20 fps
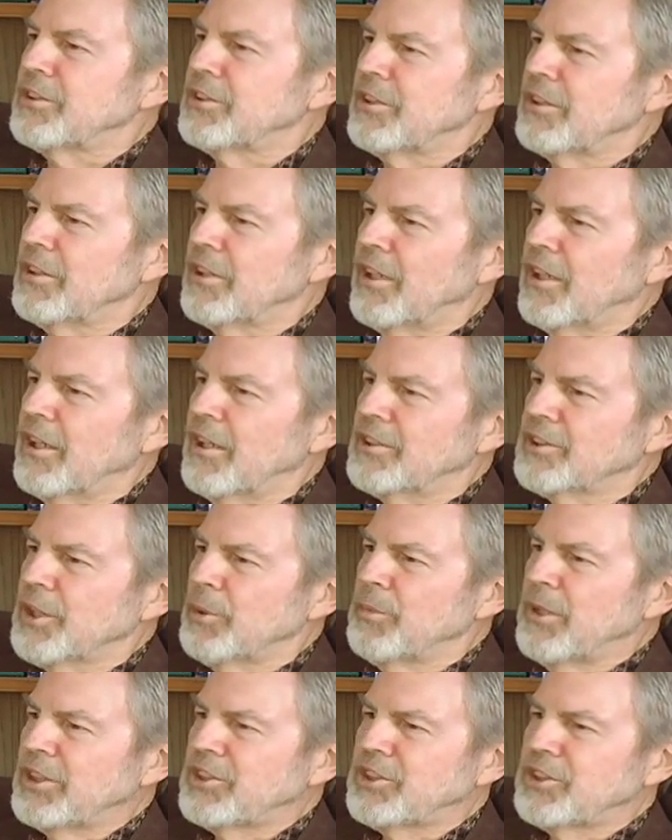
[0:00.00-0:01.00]
You, like as I
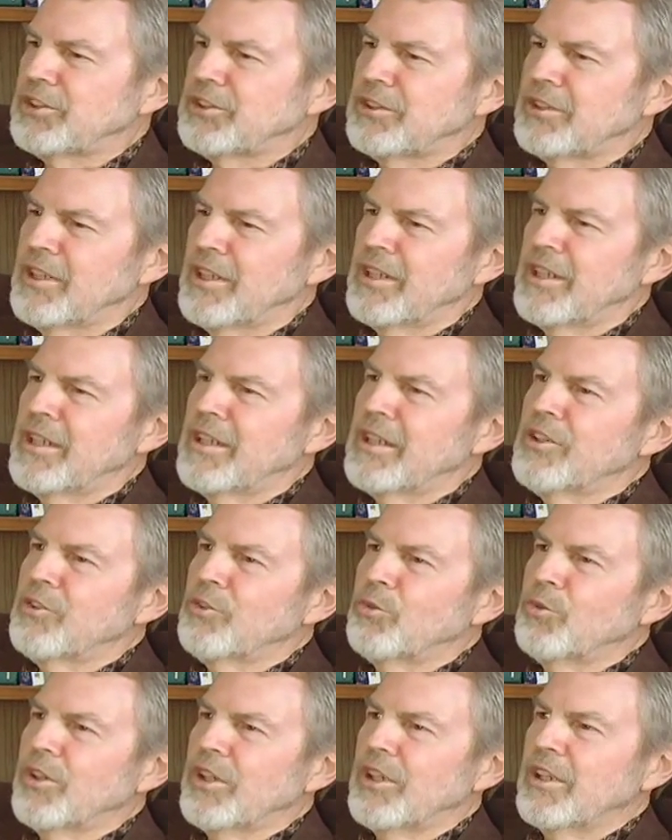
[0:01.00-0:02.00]
mentioned,
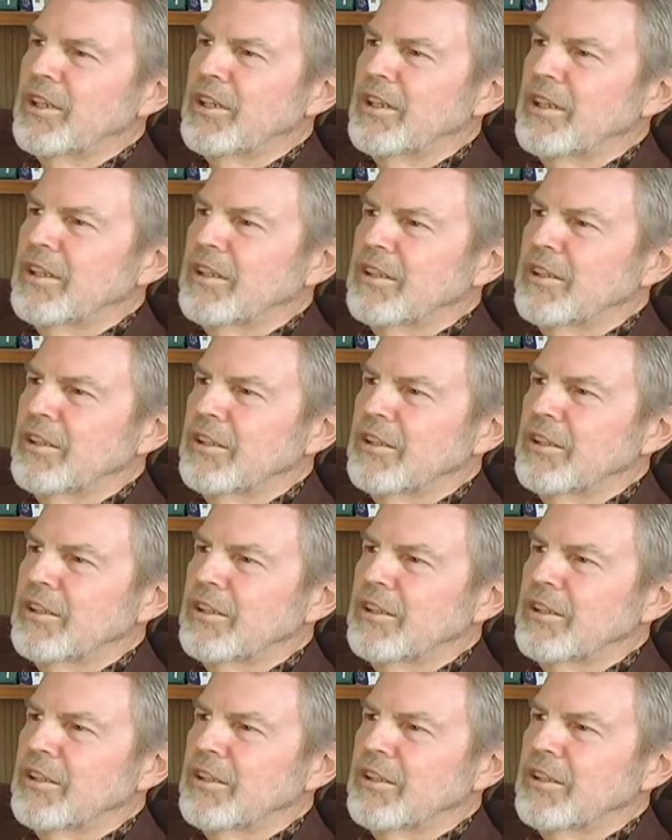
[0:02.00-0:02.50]
when